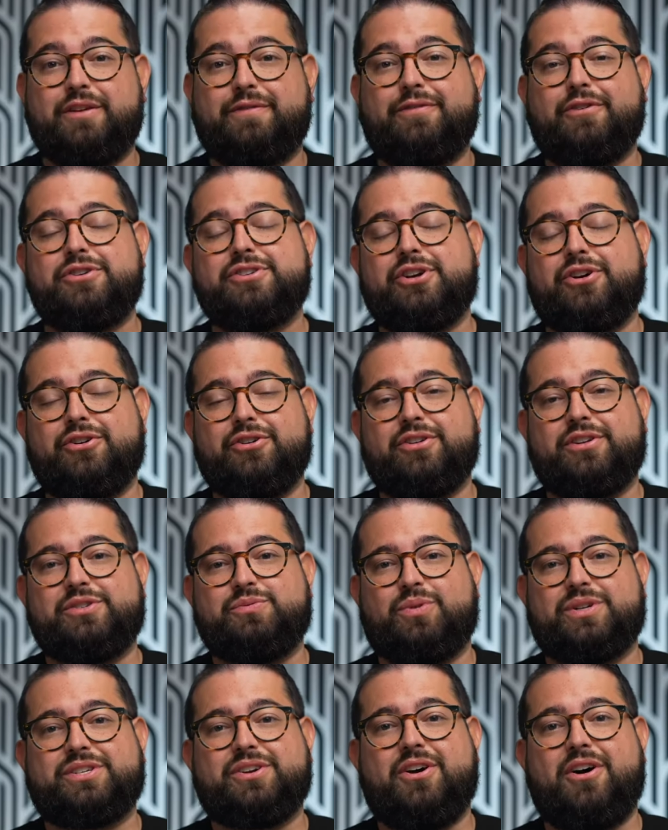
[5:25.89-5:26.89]
The first hurdle is
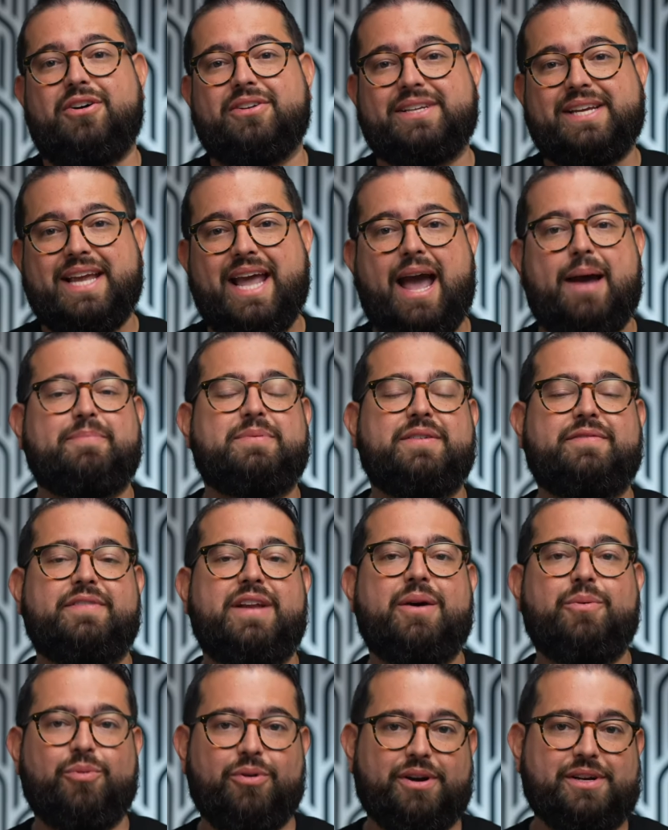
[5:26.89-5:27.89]
what's called captive
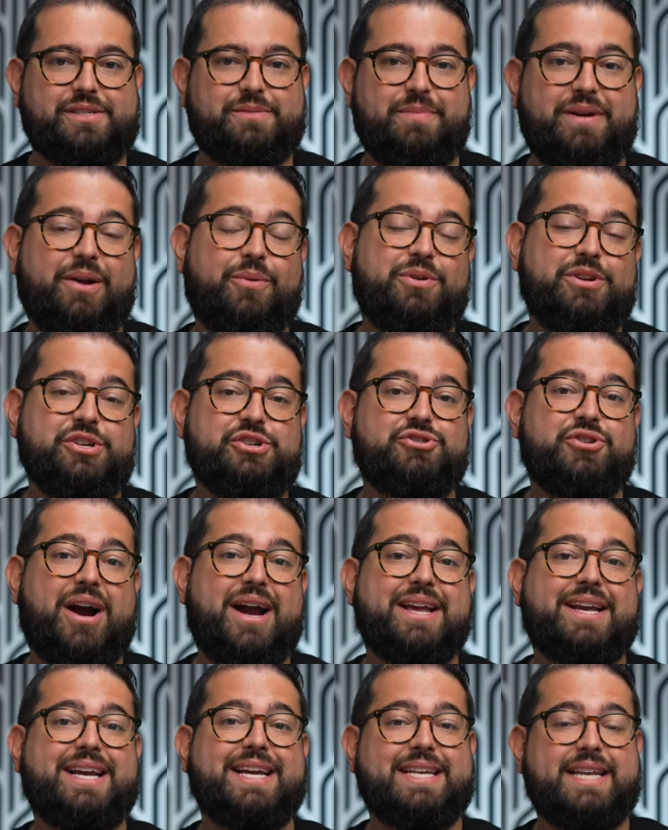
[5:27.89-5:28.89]
networks, meaning when you
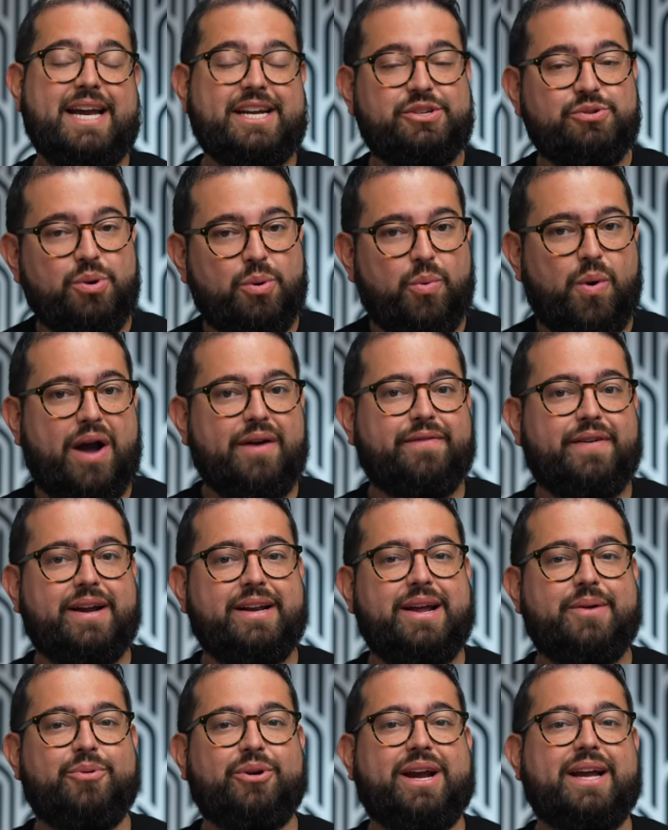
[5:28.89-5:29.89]
try to connect to a Wi-Fi
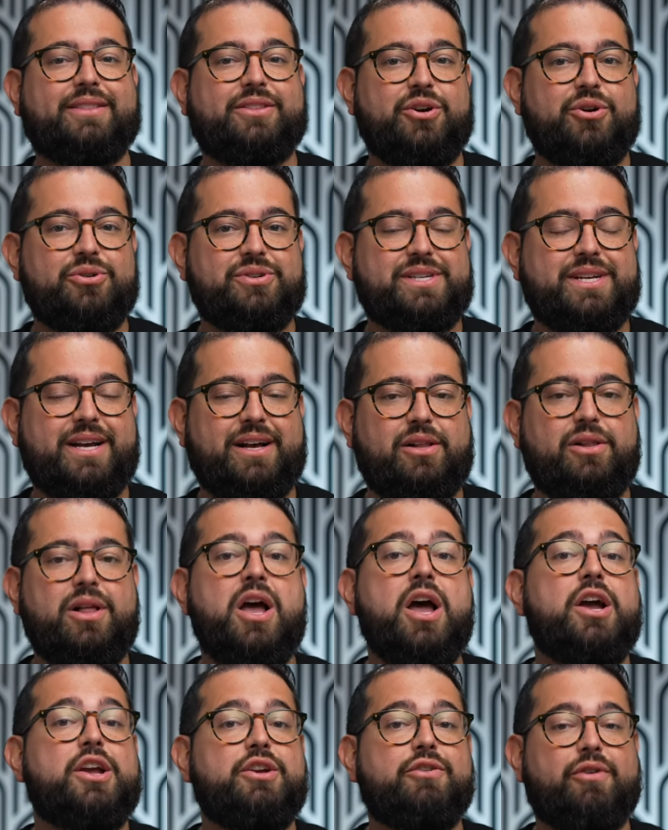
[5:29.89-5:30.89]
network at the hotel,
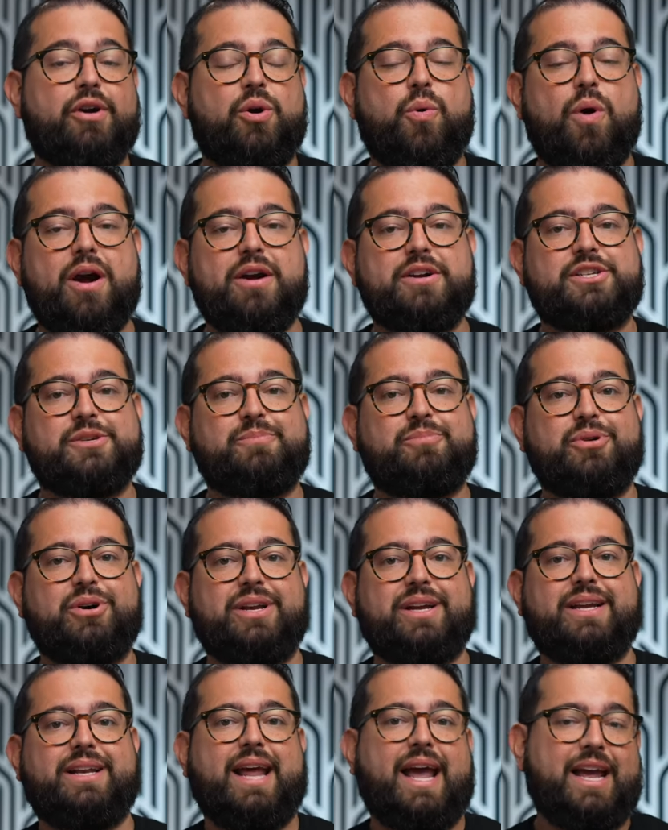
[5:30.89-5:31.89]
you're required to put
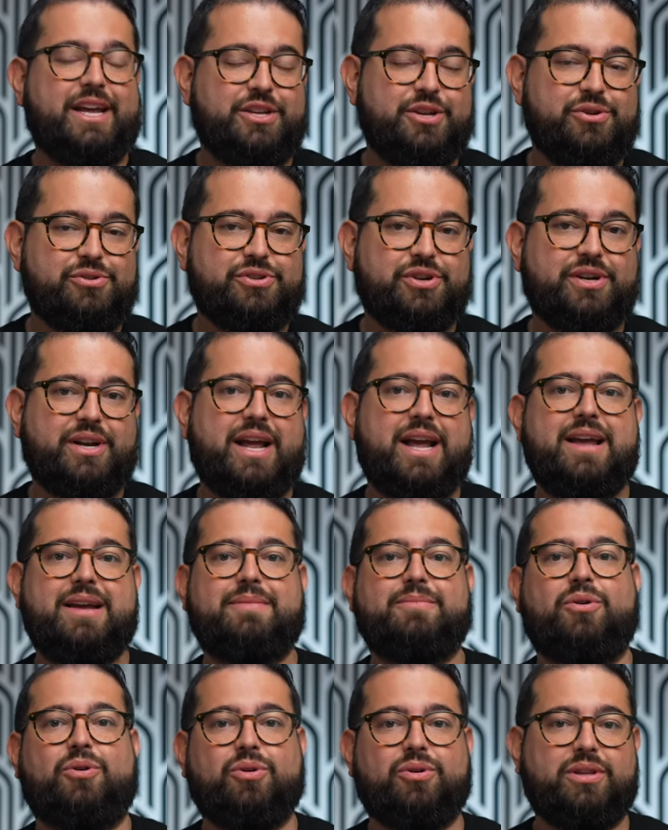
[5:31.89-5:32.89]
in a
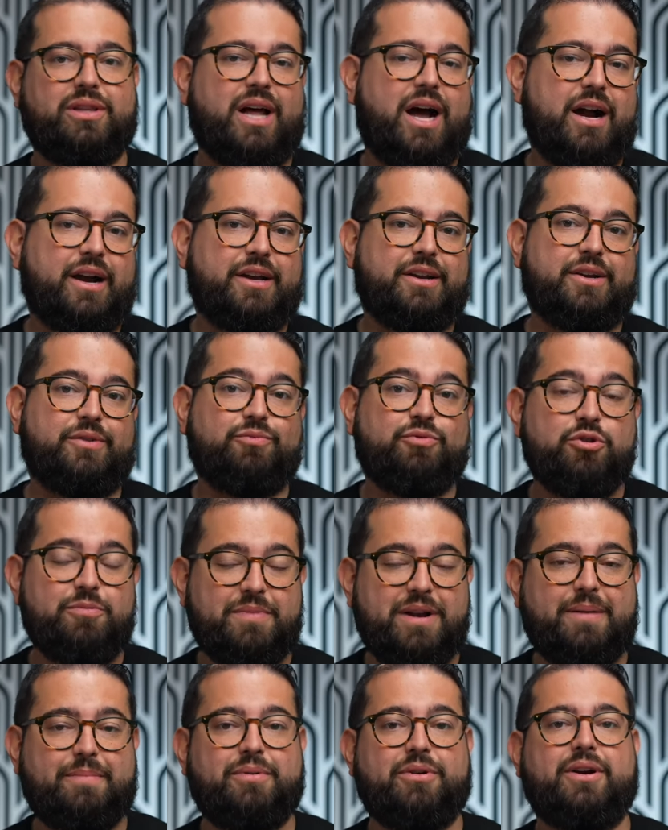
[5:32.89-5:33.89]
username or login and room
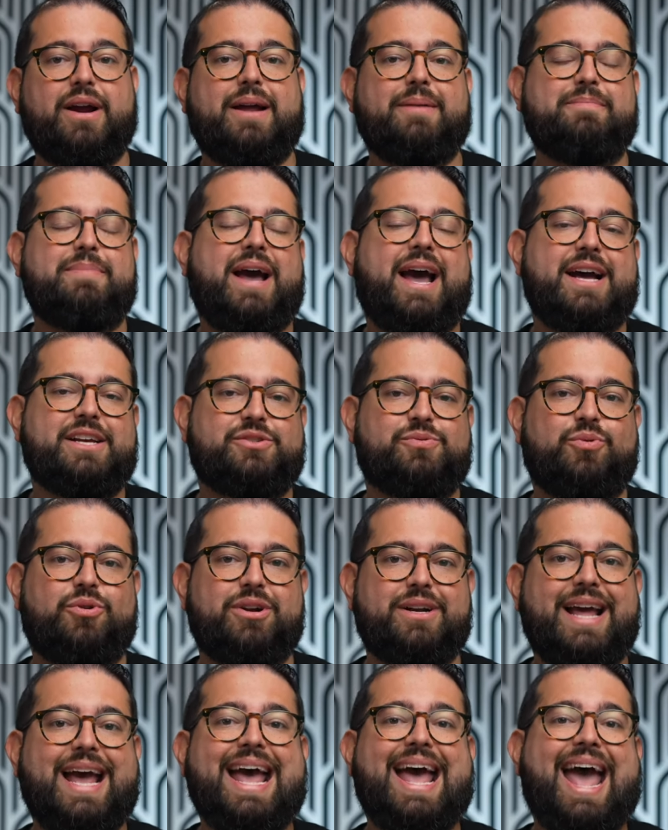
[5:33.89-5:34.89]
number and
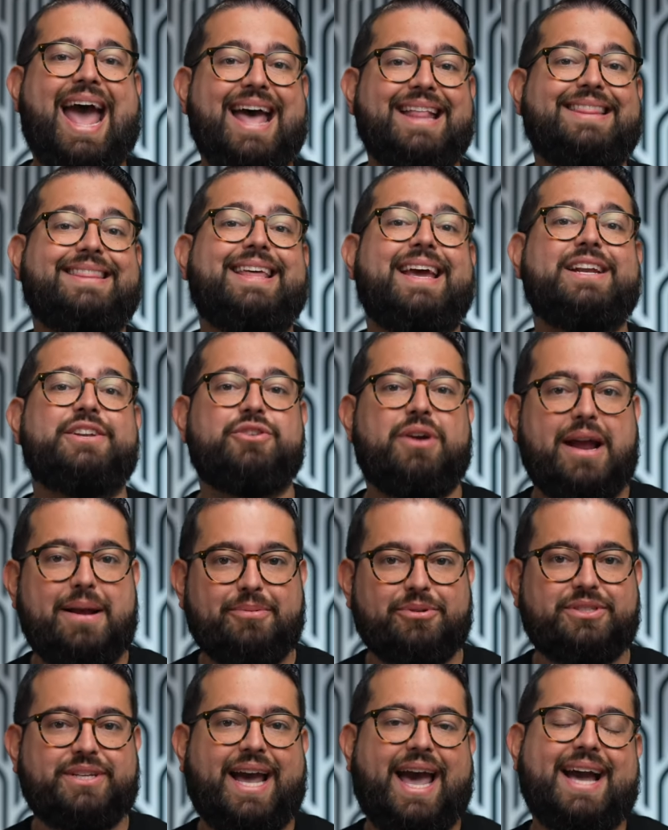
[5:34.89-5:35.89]
password, and then you're
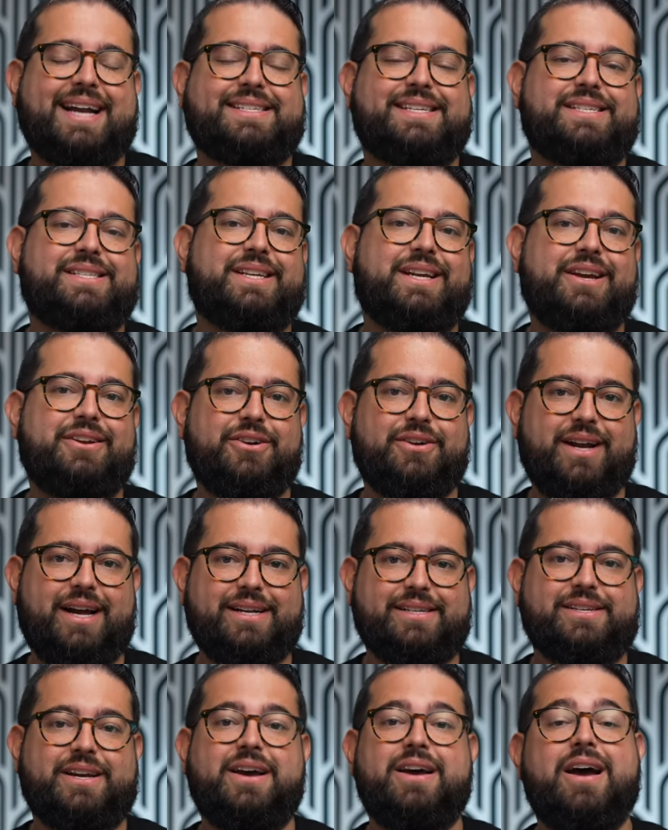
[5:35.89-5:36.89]
able to access the
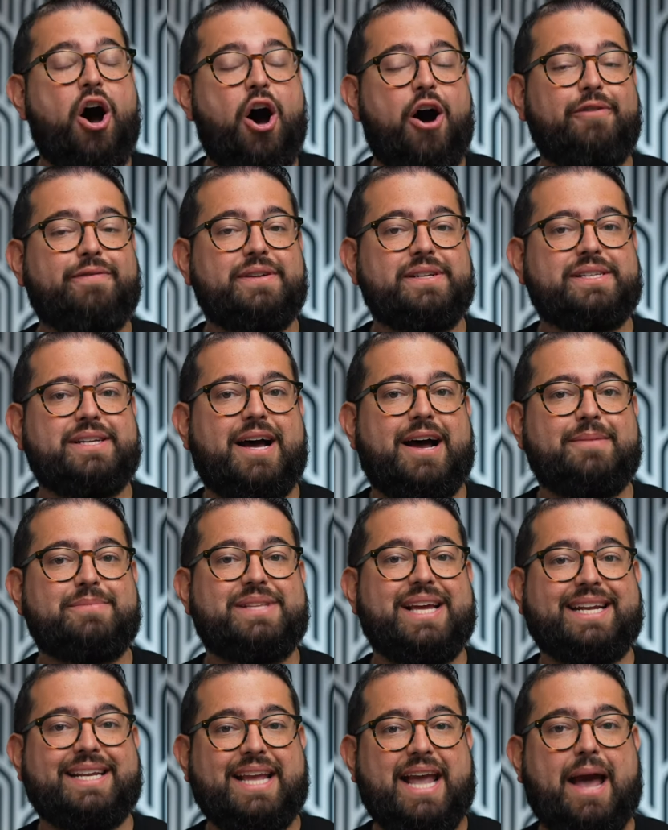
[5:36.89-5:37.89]
internet. Oftentimes
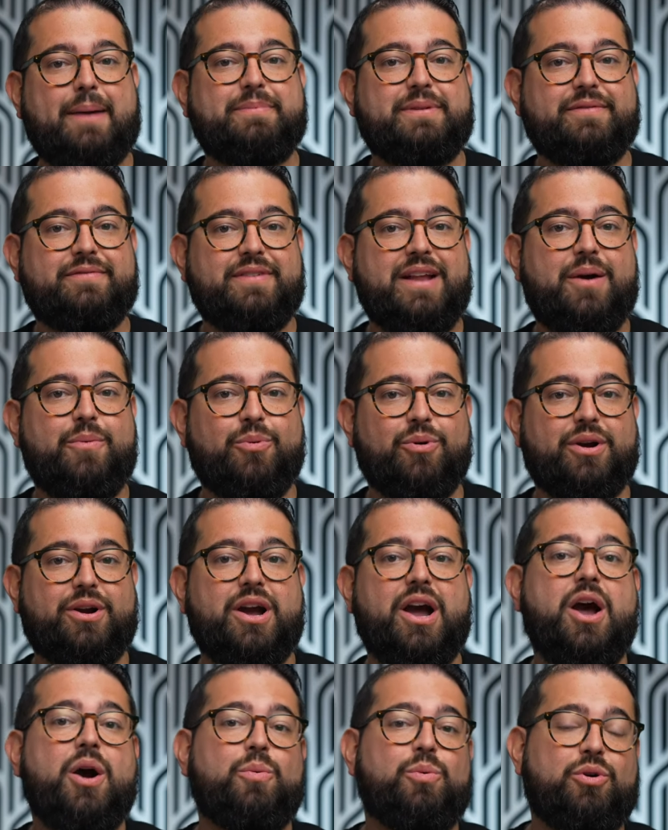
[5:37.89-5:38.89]
that captive network
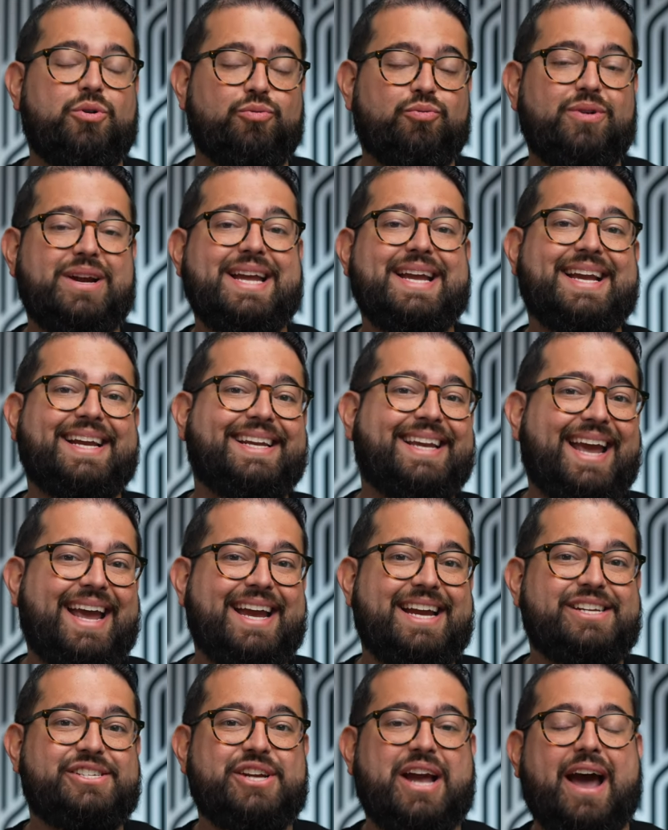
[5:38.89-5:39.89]
will
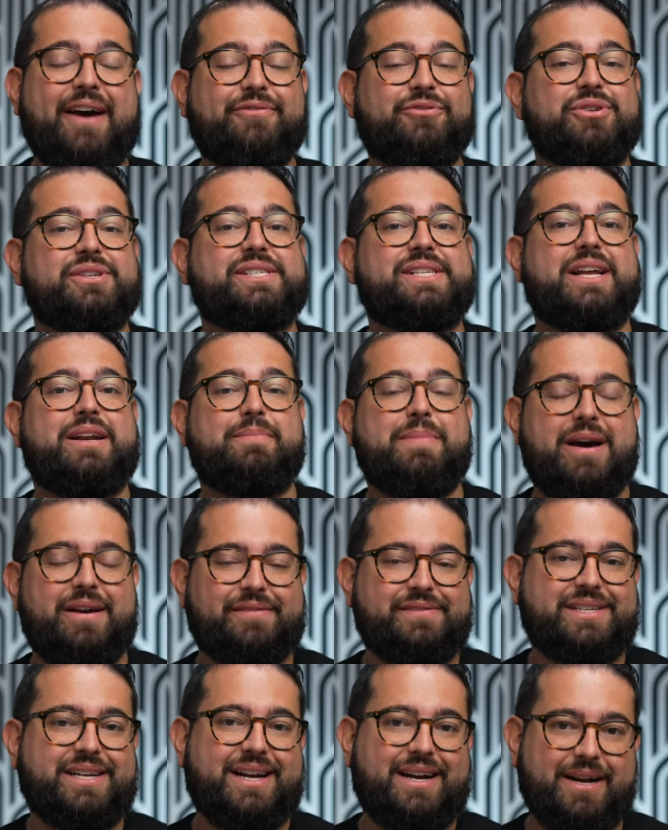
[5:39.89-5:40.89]
re-engage after a set amount
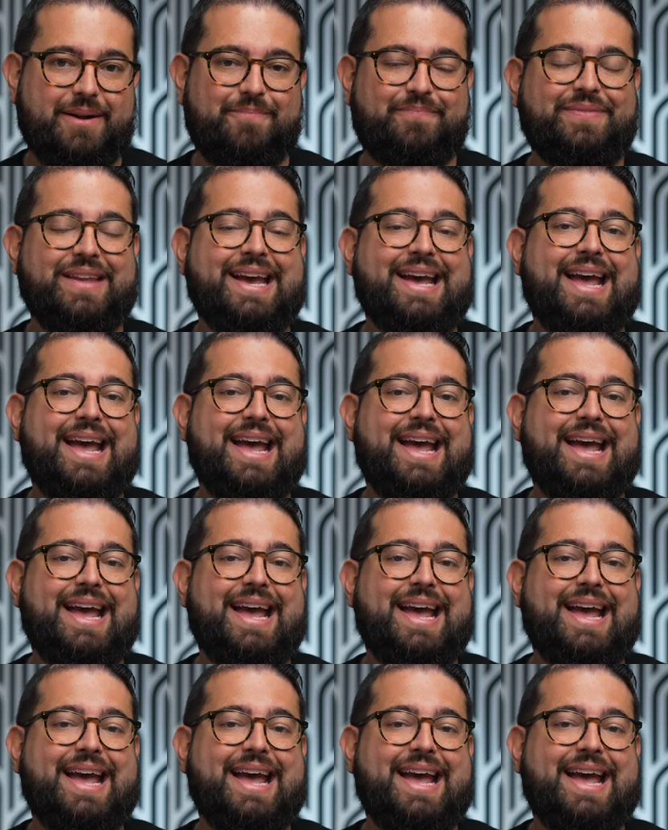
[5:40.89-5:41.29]
of time.